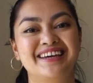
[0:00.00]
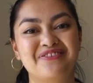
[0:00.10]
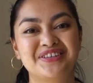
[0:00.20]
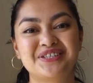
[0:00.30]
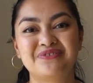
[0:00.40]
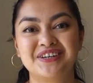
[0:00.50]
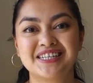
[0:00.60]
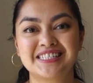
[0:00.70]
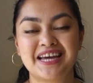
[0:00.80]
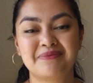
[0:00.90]
If it's your
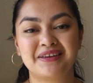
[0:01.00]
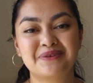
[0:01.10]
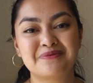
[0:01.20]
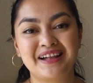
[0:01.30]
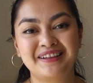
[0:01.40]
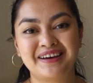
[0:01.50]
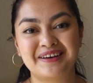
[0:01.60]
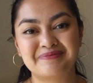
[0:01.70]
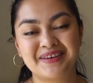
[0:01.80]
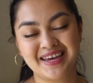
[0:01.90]
first time here,
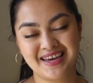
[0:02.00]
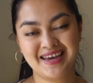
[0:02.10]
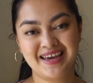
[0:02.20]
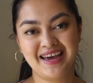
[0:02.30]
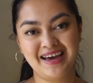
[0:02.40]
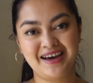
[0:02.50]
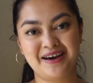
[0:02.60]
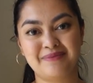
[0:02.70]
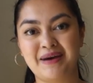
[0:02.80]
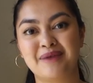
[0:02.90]
welcome.
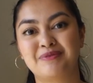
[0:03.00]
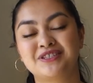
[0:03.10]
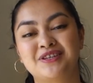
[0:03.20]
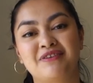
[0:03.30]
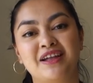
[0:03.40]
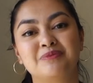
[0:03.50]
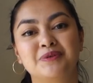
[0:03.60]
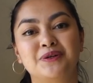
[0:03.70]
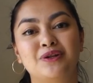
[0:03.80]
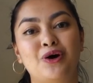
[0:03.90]
I'm also
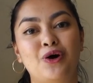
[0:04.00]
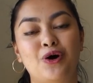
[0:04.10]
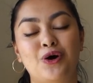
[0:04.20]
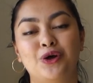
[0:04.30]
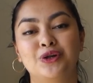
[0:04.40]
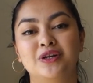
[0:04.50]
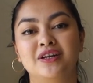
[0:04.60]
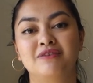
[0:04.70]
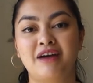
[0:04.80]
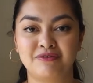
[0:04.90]
available
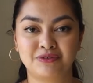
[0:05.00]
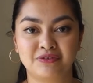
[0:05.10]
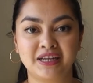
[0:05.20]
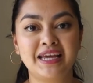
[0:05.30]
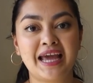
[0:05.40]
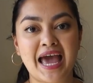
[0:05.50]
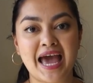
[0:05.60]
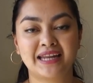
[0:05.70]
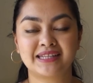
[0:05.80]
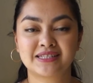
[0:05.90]
on Ravelry
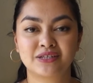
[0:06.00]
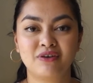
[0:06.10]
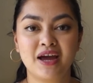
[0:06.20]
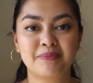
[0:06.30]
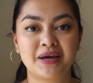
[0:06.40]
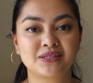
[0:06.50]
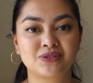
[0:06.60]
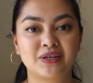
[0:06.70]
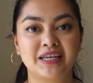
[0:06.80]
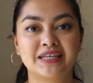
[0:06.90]
and Instagram as
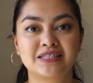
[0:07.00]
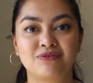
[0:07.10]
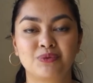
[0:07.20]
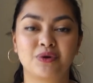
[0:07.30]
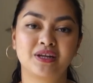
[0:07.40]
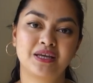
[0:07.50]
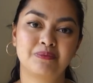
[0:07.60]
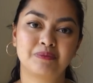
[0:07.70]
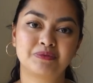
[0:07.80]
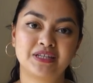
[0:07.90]
KukieKnits if you want to
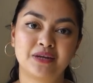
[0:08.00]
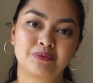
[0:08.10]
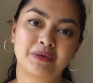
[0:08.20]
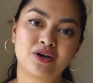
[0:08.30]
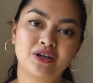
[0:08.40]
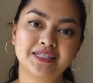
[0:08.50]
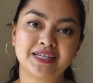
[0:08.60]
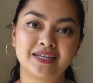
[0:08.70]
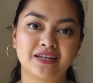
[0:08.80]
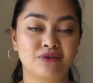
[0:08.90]
keep up to date with my
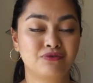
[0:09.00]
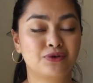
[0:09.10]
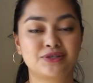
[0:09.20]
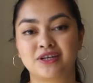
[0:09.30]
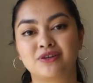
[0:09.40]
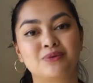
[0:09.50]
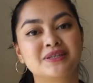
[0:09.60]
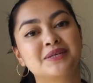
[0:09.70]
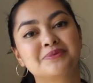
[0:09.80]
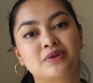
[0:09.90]
content. And of course, you can
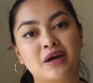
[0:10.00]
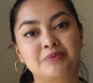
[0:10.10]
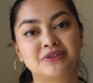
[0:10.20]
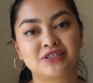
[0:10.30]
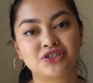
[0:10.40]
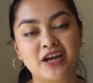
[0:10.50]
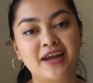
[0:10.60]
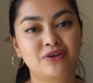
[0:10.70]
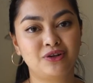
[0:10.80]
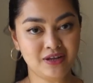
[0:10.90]
always subscribe to this
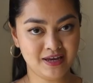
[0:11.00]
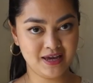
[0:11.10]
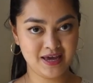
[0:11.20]
channel.